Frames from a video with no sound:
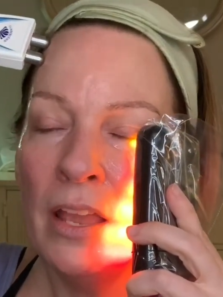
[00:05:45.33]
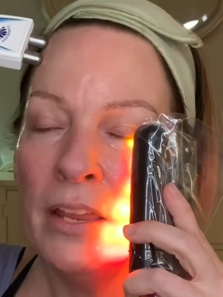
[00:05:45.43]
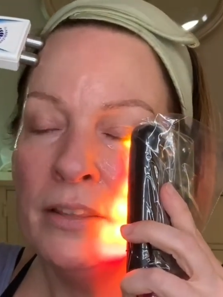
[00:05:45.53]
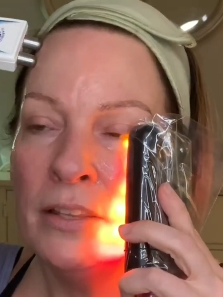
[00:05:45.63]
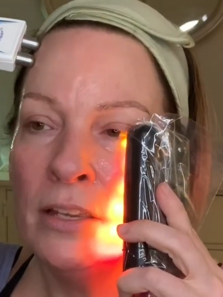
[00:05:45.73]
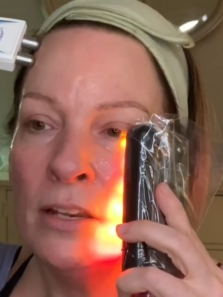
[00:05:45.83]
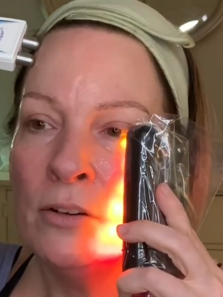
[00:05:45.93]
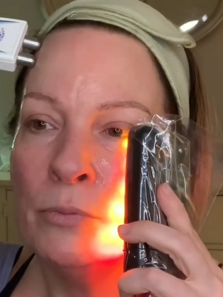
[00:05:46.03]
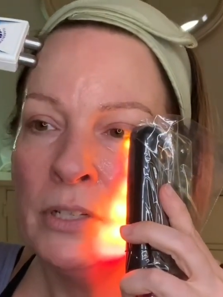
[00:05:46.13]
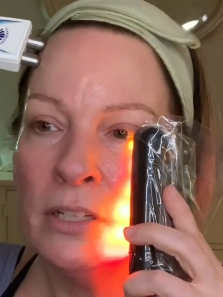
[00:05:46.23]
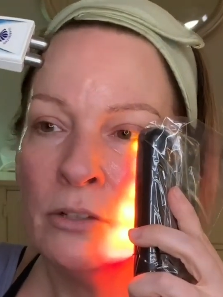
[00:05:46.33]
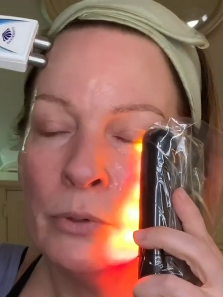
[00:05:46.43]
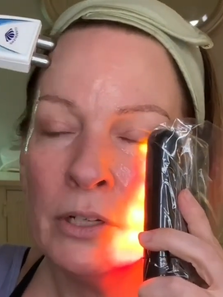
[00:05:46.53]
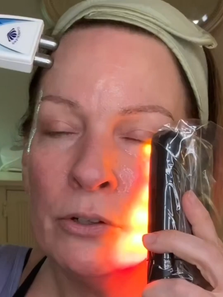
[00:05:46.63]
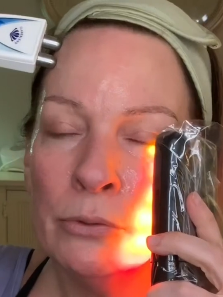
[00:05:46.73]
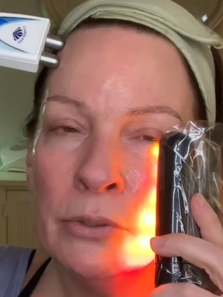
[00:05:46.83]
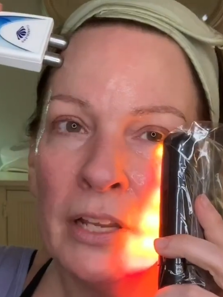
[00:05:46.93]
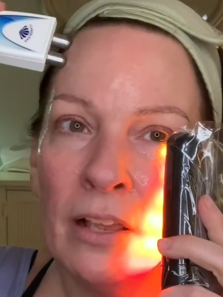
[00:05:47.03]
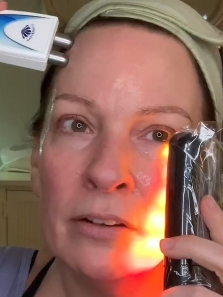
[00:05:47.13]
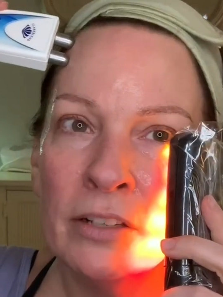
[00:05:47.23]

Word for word: And then we did a quick cool down,